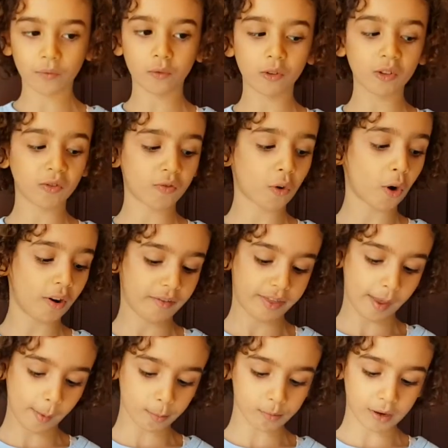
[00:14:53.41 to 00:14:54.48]
food for
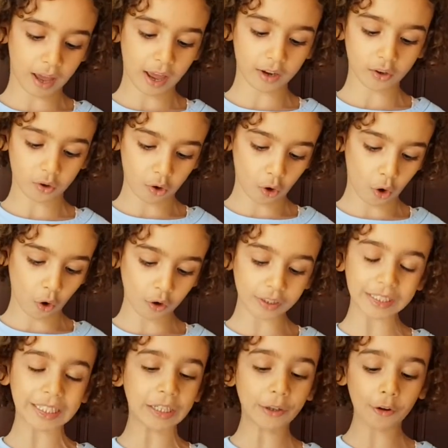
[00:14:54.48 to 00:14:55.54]
the plant
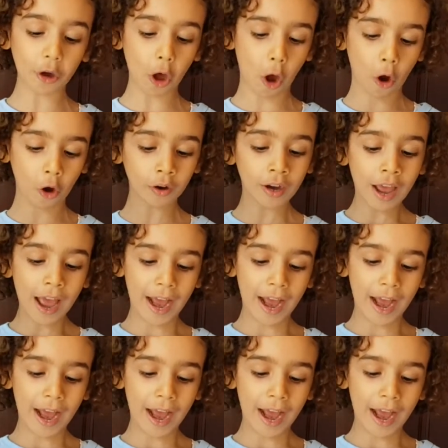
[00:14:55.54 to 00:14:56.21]
all year long